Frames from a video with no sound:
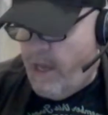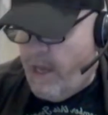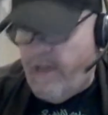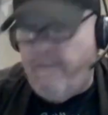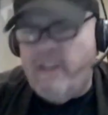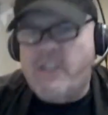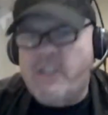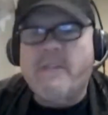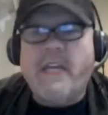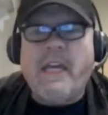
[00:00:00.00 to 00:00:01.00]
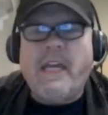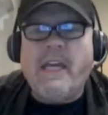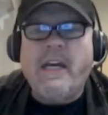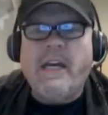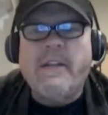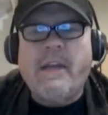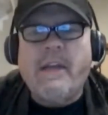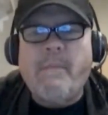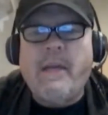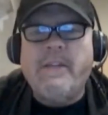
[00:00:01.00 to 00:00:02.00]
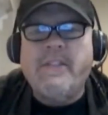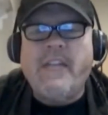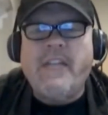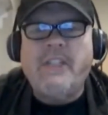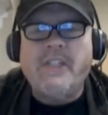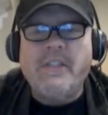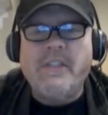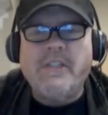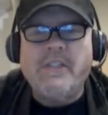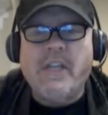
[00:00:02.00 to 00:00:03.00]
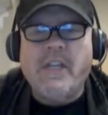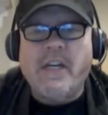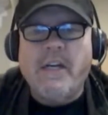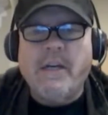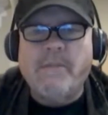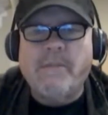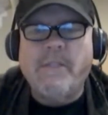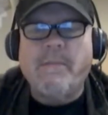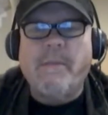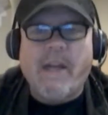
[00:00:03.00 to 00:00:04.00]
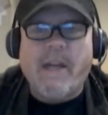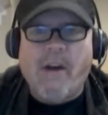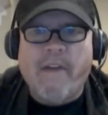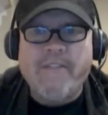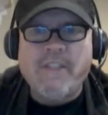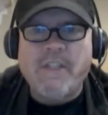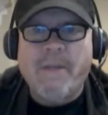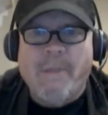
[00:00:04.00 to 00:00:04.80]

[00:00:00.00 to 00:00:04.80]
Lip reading: eventually they meet the station's diplomatic officer.